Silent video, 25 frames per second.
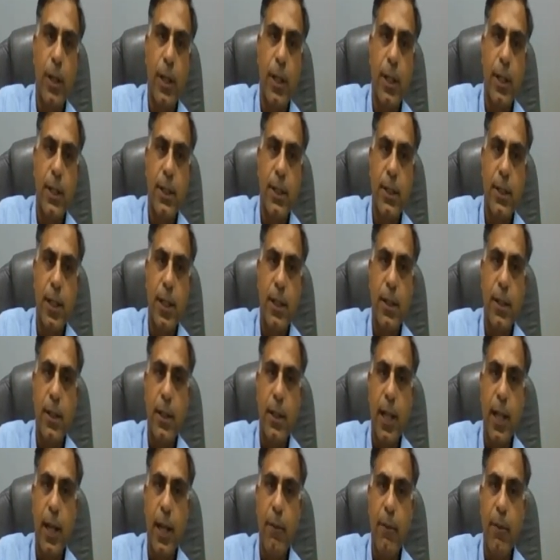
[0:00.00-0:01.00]
is that the
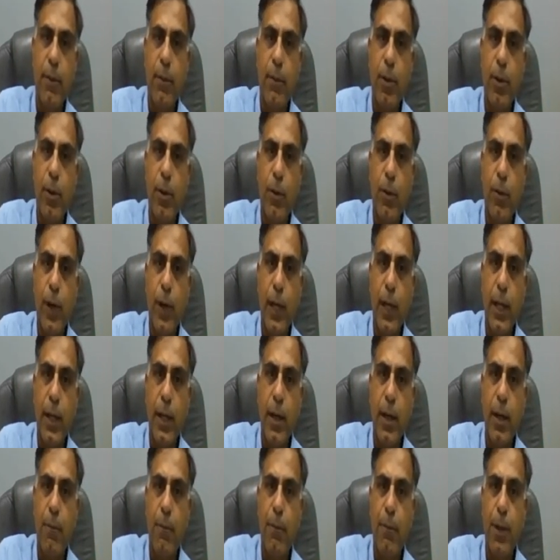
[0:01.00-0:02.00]
time limit of filing
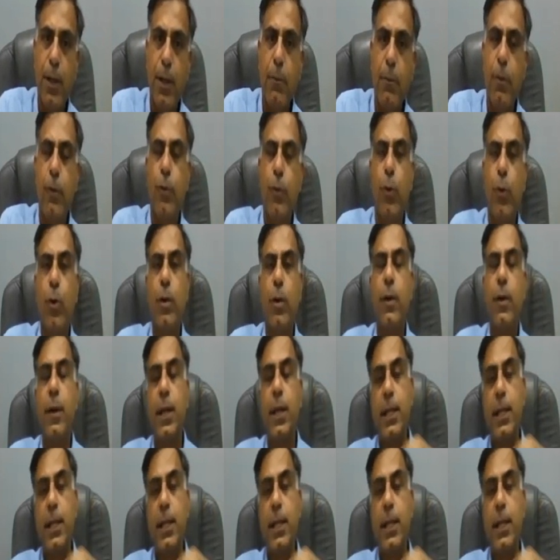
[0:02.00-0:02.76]
appeal before